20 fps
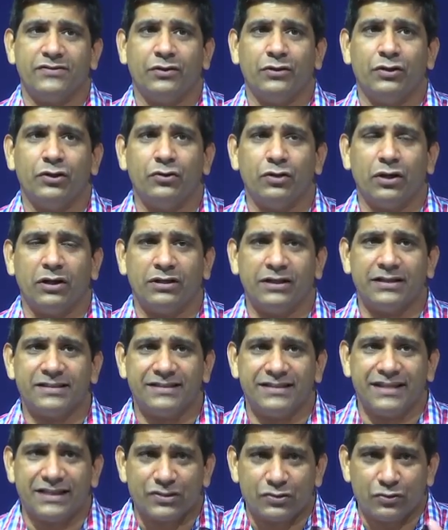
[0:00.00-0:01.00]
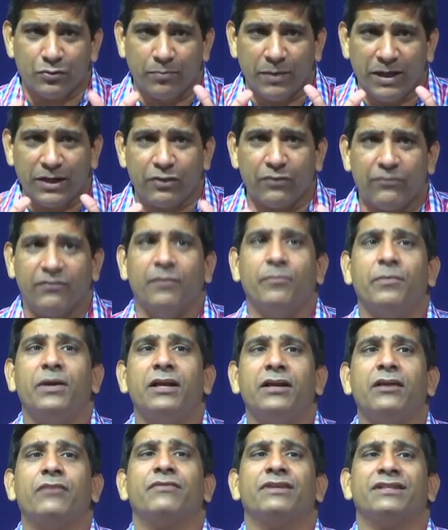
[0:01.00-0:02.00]
So this just to make you
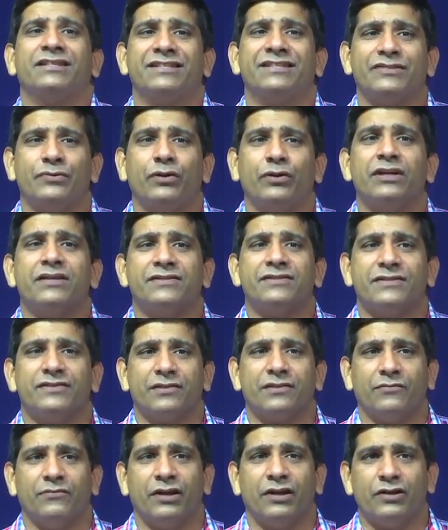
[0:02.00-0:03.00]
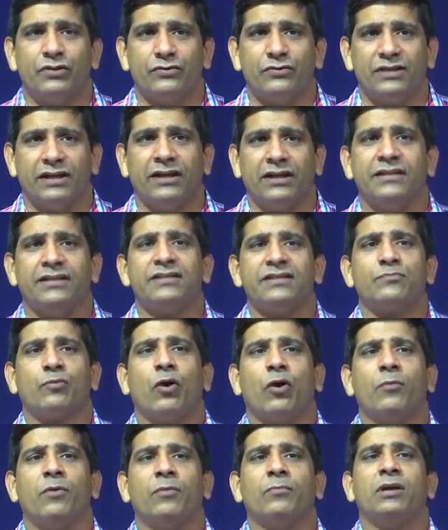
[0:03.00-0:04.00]
familiar with this unit system we are using in this
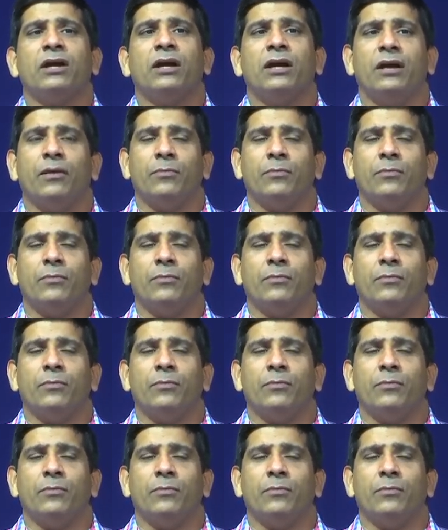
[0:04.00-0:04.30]
problem.